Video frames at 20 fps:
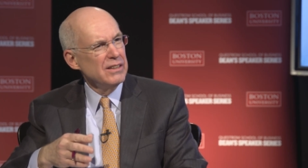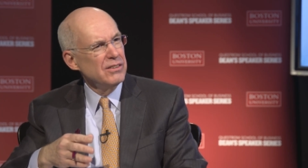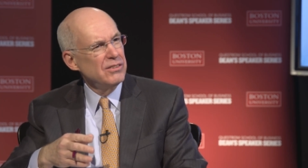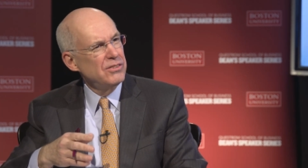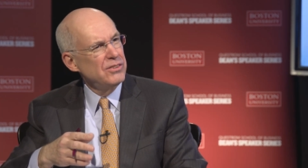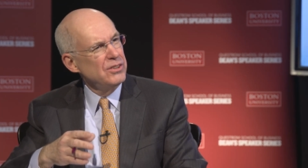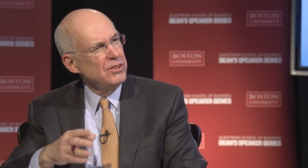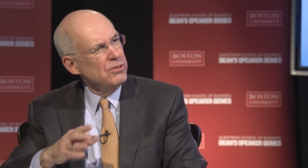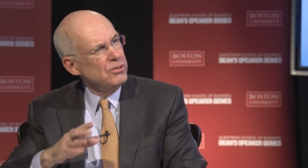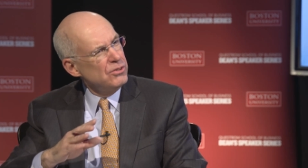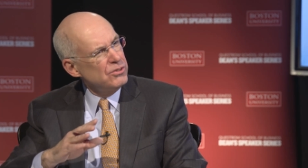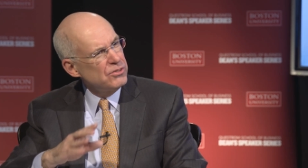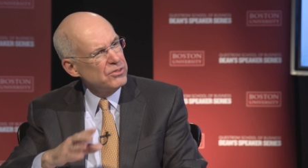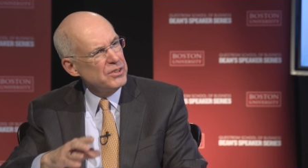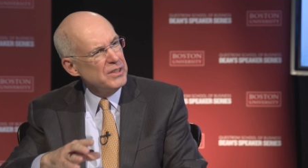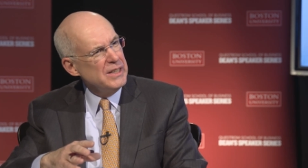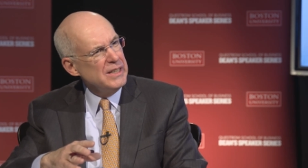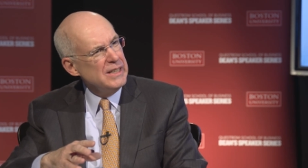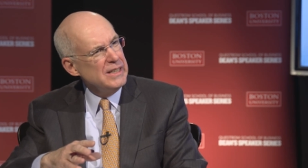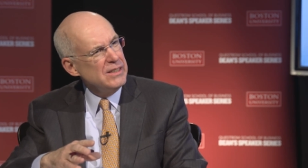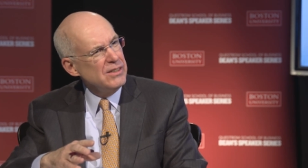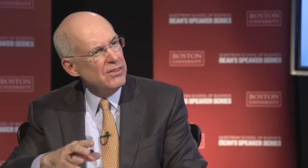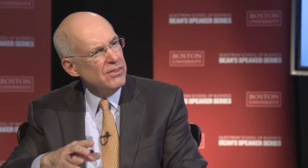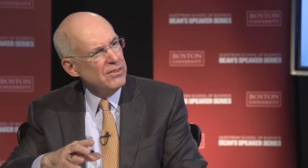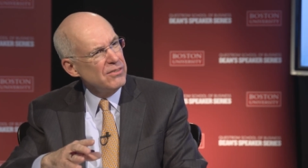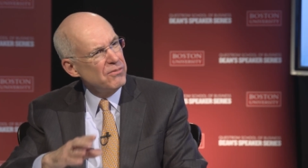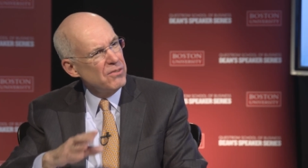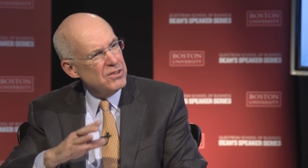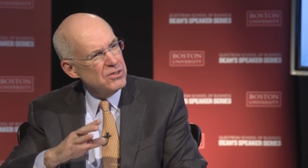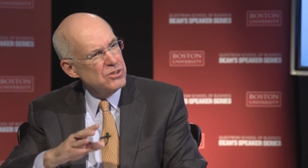do you see
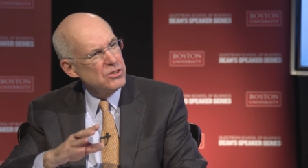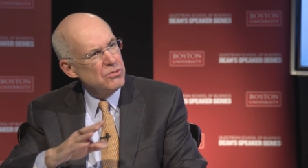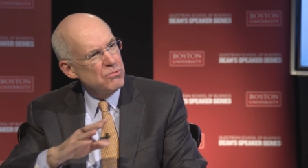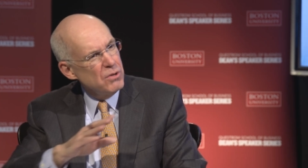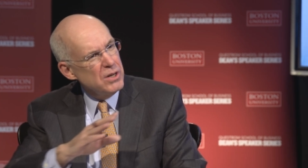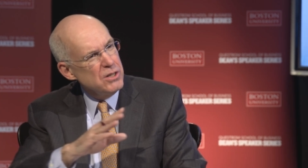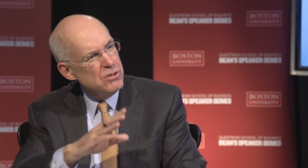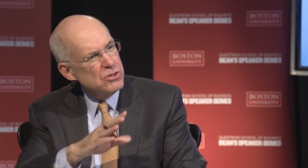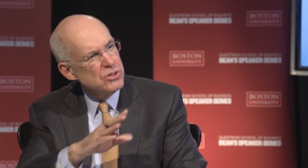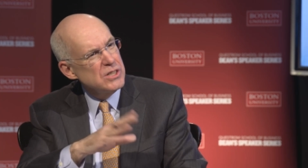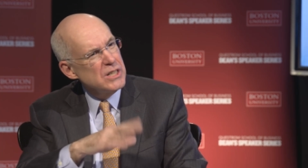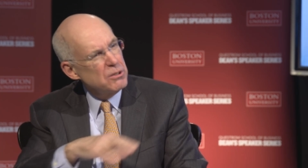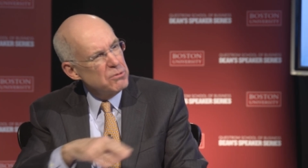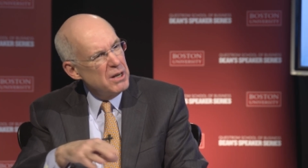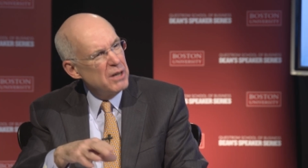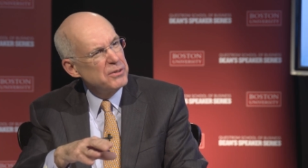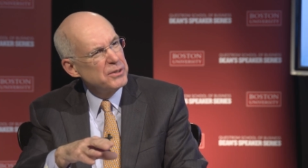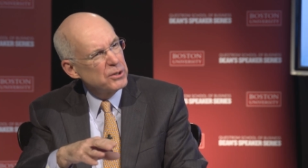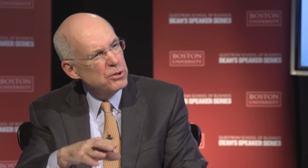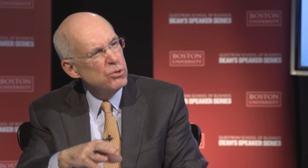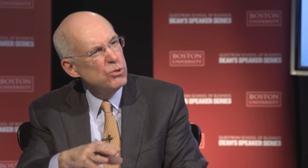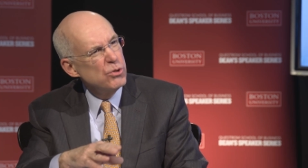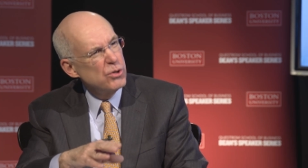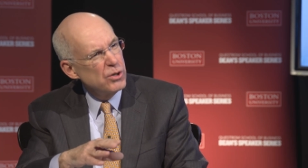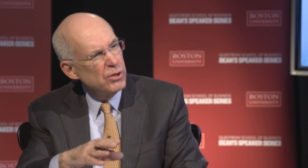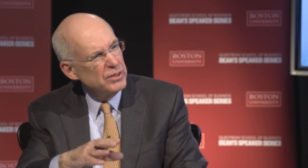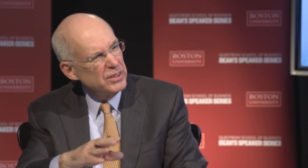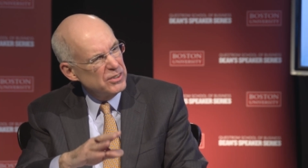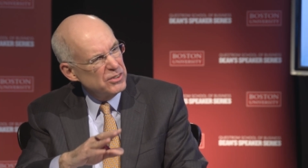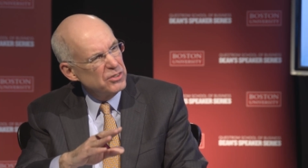what's you, what do you see around the
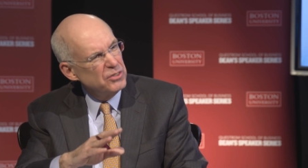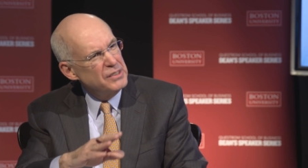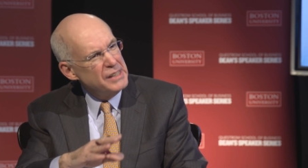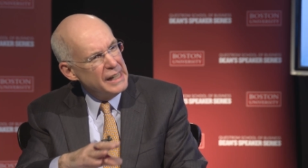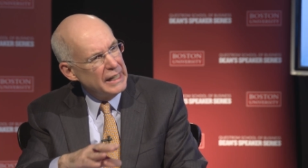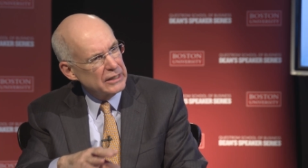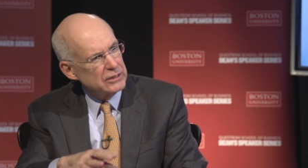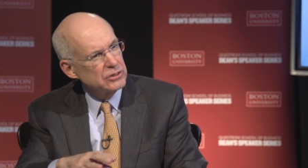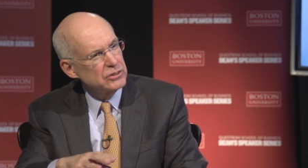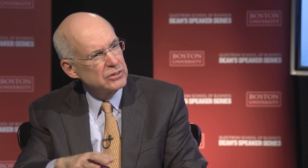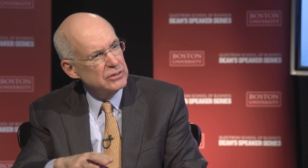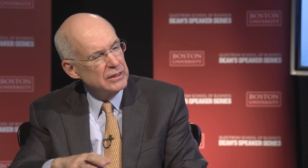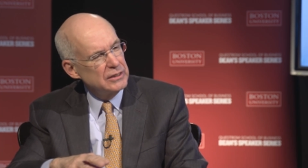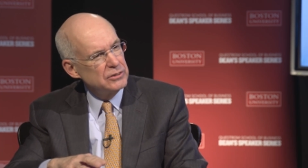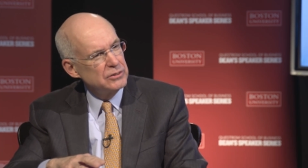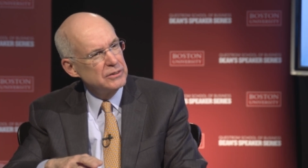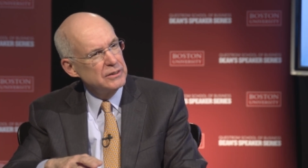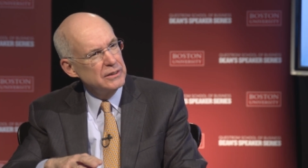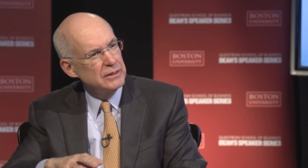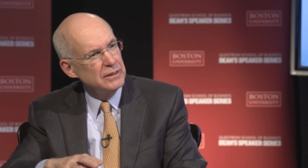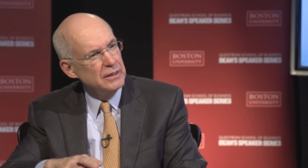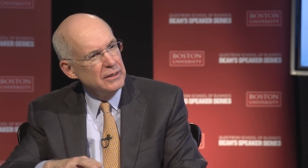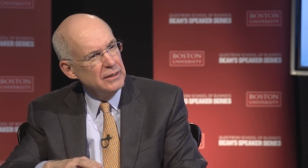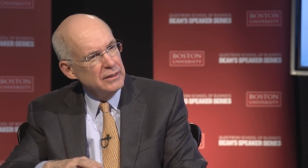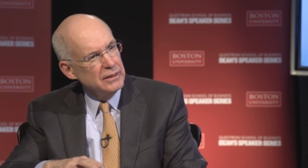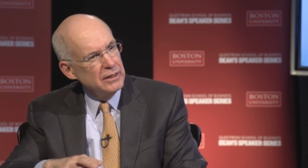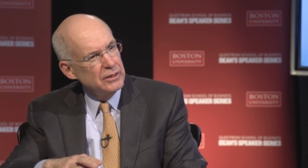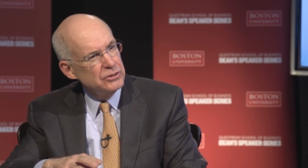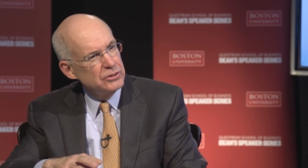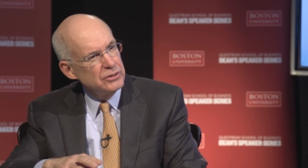corner that's next as the
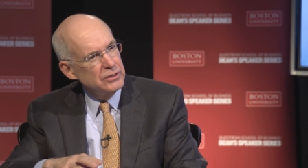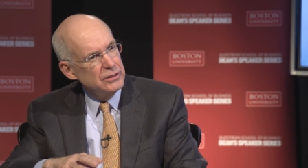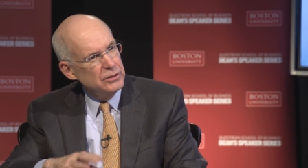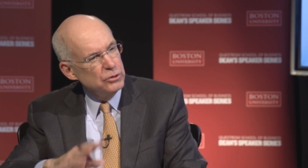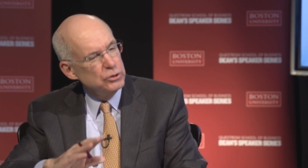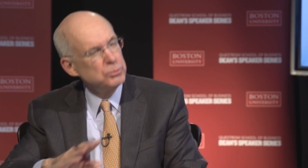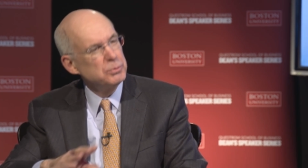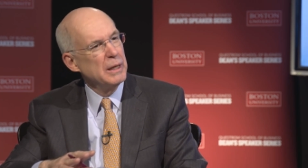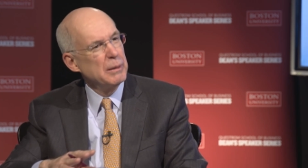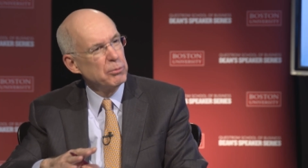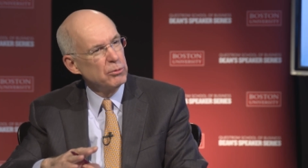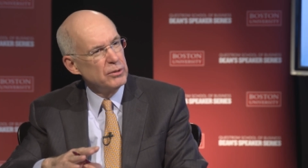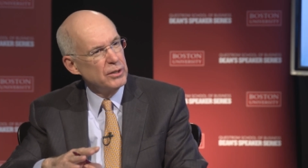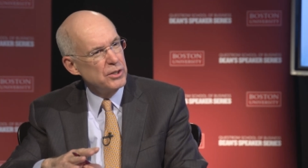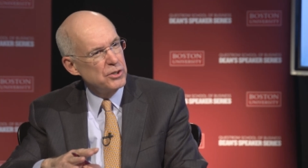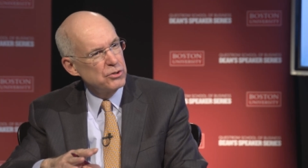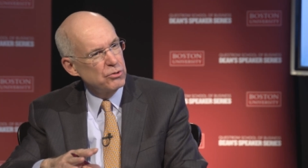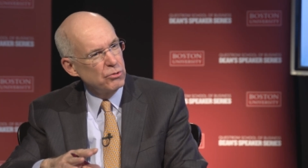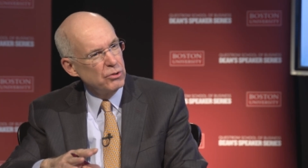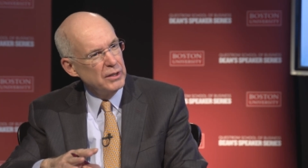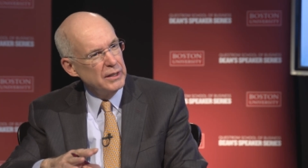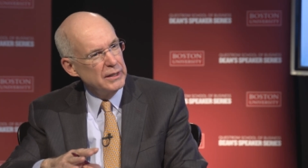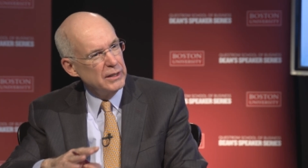as the newspaper industry,